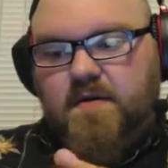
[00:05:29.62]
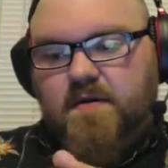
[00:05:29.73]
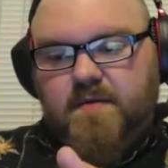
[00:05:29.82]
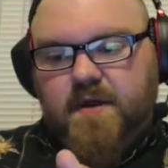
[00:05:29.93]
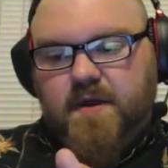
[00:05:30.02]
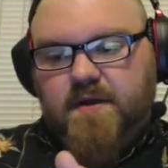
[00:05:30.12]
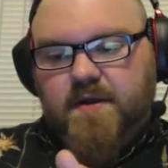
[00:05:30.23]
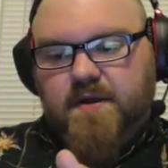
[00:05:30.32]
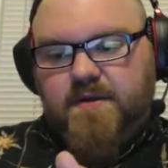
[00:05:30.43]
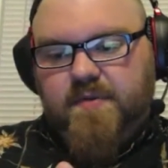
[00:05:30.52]
Alright,
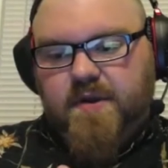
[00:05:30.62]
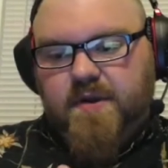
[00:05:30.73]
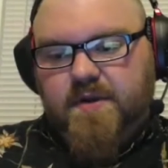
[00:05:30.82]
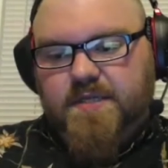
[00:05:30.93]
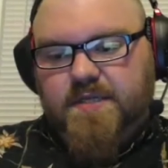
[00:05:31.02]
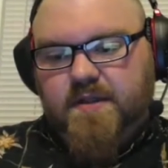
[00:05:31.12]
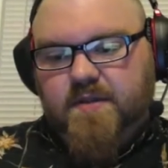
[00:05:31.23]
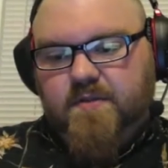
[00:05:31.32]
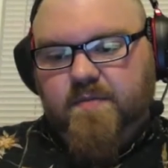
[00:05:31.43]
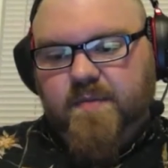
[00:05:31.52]
here's the part where I said I
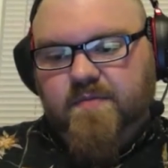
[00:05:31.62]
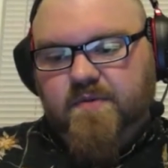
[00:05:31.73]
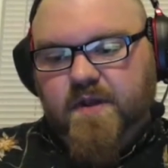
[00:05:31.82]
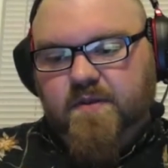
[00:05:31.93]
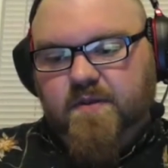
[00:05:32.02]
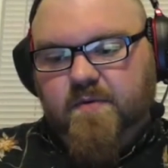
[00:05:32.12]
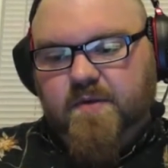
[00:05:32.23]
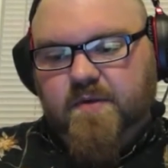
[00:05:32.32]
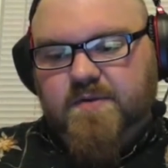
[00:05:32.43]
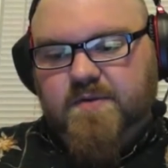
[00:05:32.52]
lube up the thread a little
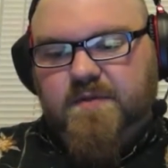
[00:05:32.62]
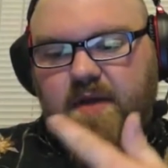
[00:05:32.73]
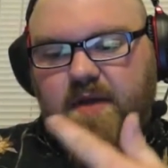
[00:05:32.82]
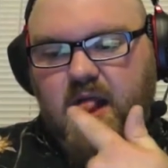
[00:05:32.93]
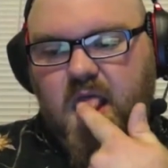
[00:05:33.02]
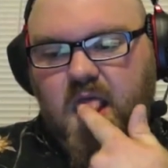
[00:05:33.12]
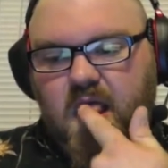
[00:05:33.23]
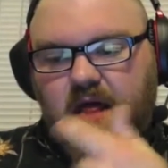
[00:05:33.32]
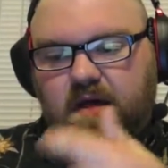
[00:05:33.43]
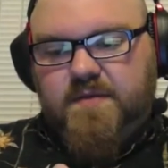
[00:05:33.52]
bit with some
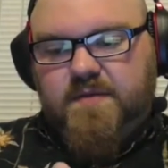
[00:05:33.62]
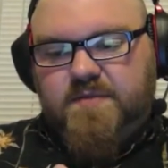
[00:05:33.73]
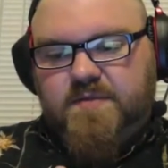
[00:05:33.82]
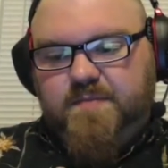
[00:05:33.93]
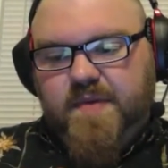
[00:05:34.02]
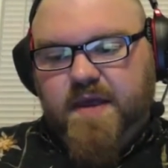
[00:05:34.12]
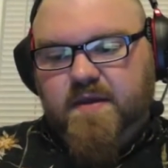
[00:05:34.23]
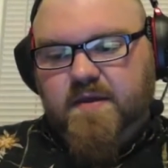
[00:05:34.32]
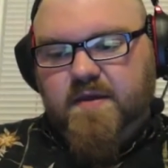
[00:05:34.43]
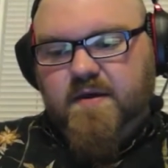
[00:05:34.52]
spit.
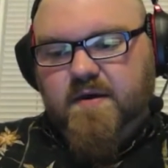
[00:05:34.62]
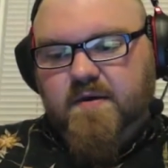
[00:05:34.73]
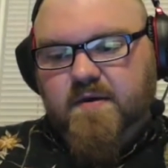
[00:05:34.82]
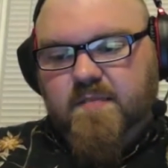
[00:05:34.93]
Yum.